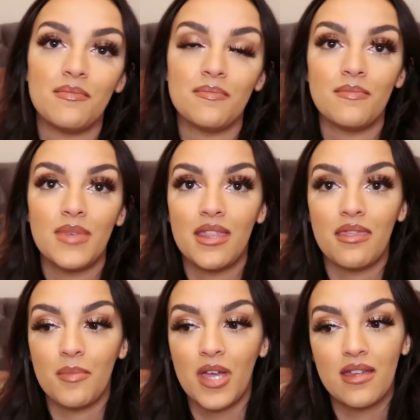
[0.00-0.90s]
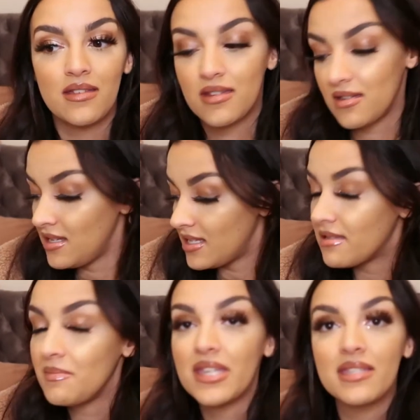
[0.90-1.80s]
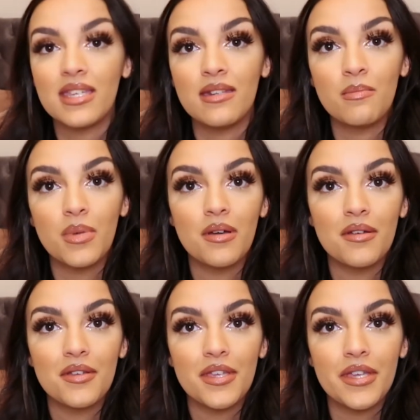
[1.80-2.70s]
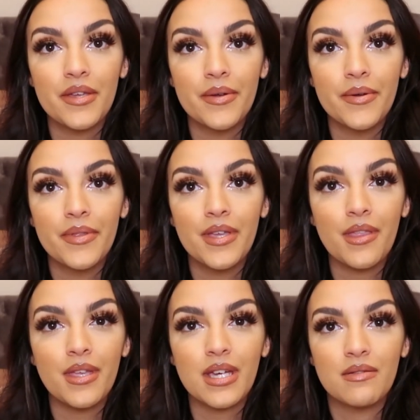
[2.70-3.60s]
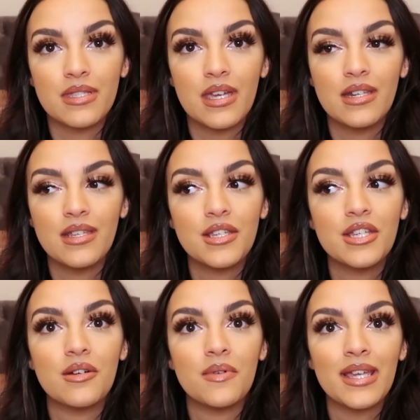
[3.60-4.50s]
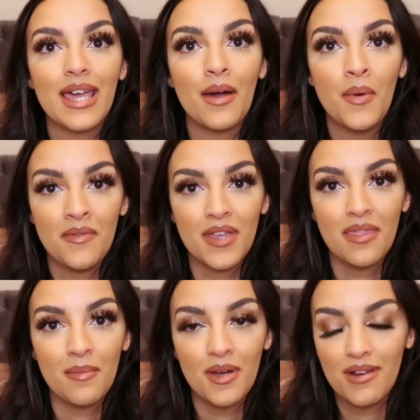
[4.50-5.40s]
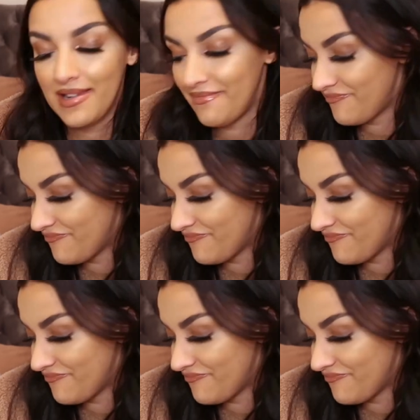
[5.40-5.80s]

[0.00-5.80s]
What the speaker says: him in the bed is amazing, but the only downside is you don't want to get out of it in the morning.